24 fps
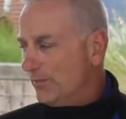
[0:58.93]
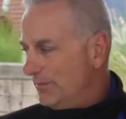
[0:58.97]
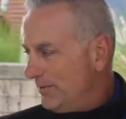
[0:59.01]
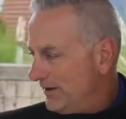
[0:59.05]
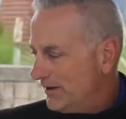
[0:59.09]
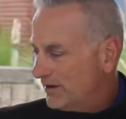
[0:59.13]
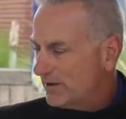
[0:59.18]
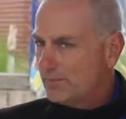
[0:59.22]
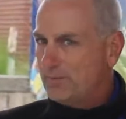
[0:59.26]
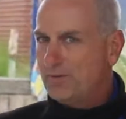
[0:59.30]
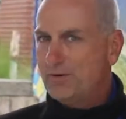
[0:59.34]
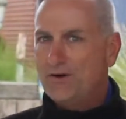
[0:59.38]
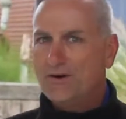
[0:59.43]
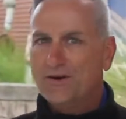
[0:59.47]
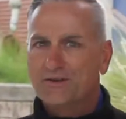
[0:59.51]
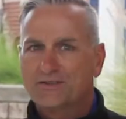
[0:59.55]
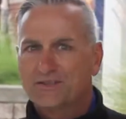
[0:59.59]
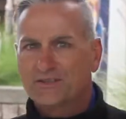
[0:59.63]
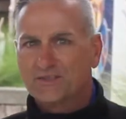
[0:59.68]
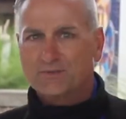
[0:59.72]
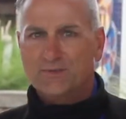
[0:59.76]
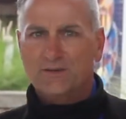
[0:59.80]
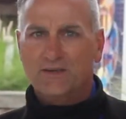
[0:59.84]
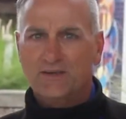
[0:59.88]
bit or pause,
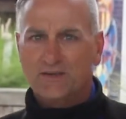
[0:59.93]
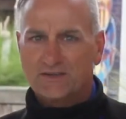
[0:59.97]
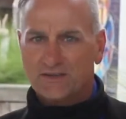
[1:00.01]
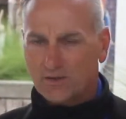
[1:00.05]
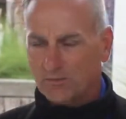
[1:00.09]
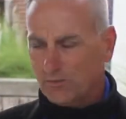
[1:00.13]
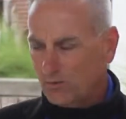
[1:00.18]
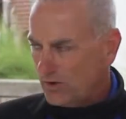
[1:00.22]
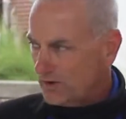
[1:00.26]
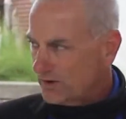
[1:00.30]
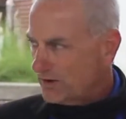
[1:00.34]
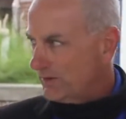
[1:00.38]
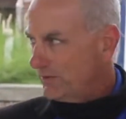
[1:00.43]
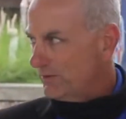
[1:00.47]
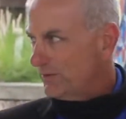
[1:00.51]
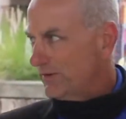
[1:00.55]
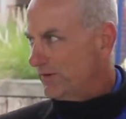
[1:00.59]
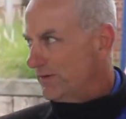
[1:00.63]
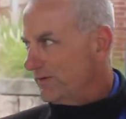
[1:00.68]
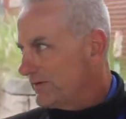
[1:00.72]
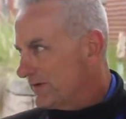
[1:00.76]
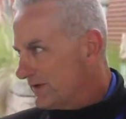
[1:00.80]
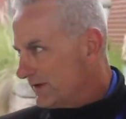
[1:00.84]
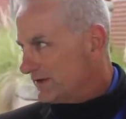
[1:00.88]
it's because I'm walking
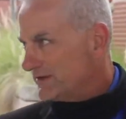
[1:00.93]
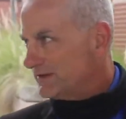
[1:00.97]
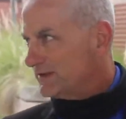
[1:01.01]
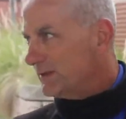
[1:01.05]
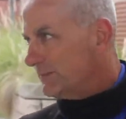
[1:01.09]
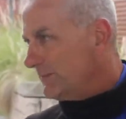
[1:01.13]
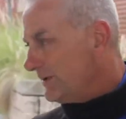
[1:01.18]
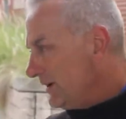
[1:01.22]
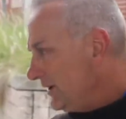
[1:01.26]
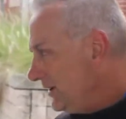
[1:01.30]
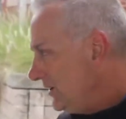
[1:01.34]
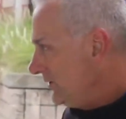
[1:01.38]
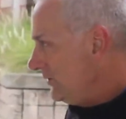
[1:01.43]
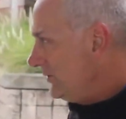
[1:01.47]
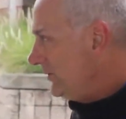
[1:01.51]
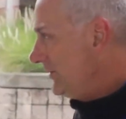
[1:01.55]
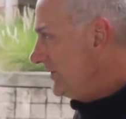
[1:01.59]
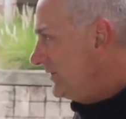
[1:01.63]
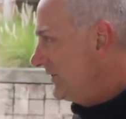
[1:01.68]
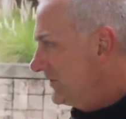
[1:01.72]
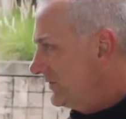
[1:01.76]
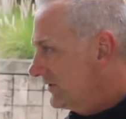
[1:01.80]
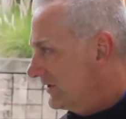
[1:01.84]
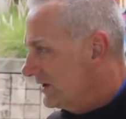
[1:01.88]
with somebody who
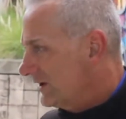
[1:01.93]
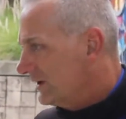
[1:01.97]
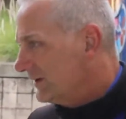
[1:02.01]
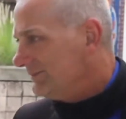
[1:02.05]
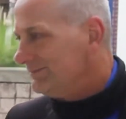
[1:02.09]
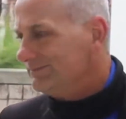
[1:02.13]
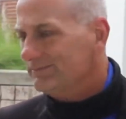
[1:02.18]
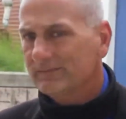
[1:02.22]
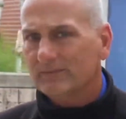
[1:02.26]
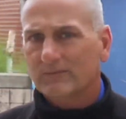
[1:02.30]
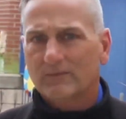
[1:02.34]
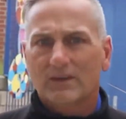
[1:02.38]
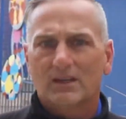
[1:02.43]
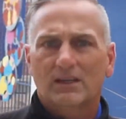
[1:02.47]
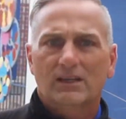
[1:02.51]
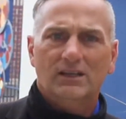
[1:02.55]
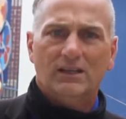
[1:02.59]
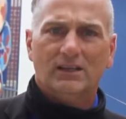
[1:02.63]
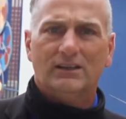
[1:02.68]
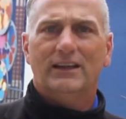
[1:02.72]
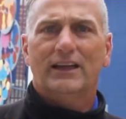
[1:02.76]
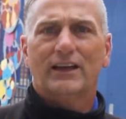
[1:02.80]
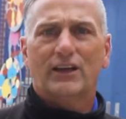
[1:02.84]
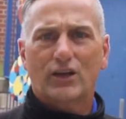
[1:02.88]
was
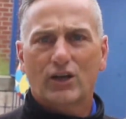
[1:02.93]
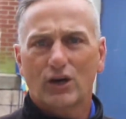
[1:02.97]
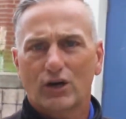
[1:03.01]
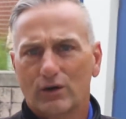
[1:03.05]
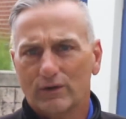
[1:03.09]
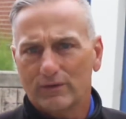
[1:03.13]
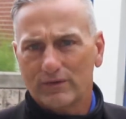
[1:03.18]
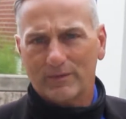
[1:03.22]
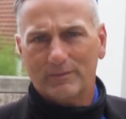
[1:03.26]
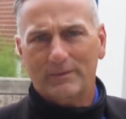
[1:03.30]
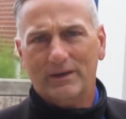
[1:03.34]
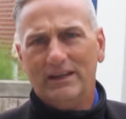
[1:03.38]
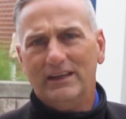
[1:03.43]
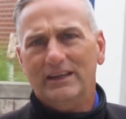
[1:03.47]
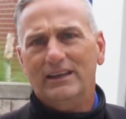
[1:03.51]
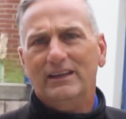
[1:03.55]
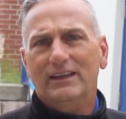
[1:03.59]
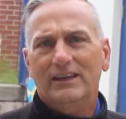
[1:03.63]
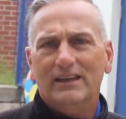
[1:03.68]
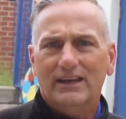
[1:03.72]
let go from the E!